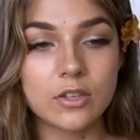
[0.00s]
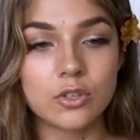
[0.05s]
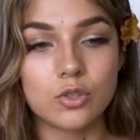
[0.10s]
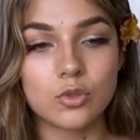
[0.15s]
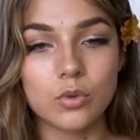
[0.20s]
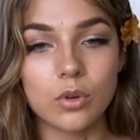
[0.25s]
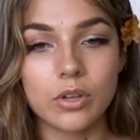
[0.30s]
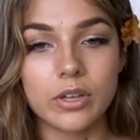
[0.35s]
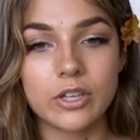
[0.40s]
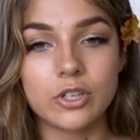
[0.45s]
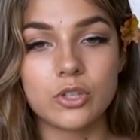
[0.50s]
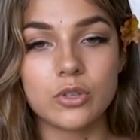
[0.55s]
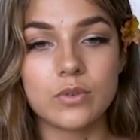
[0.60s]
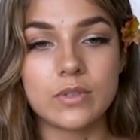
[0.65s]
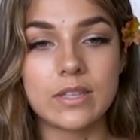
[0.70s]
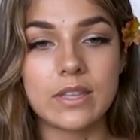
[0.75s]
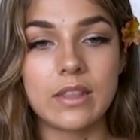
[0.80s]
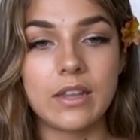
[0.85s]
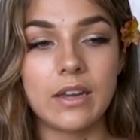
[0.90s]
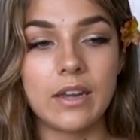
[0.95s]
control
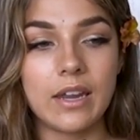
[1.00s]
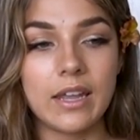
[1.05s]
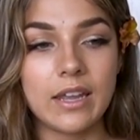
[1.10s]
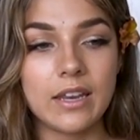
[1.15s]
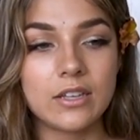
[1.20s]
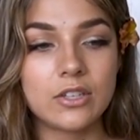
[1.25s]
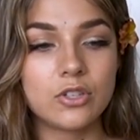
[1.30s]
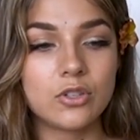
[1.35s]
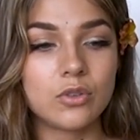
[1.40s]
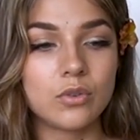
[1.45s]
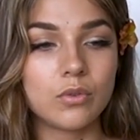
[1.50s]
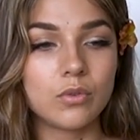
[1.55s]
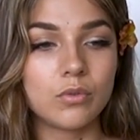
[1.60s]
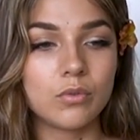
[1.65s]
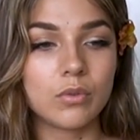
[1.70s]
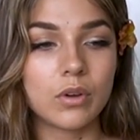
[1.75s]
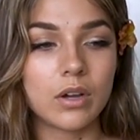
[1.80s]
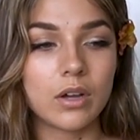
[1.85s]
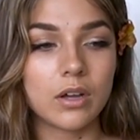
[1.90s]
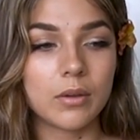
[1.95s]
issues and the need
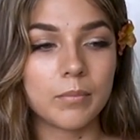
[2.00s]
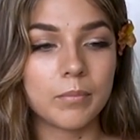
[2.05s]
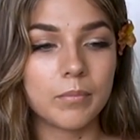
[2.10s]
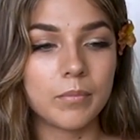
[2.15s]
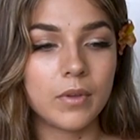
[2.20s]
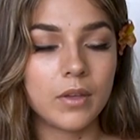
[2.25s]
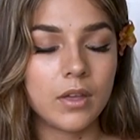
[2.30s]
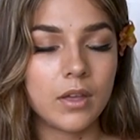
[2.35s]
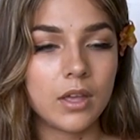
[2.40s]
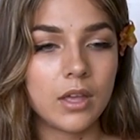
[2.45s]
to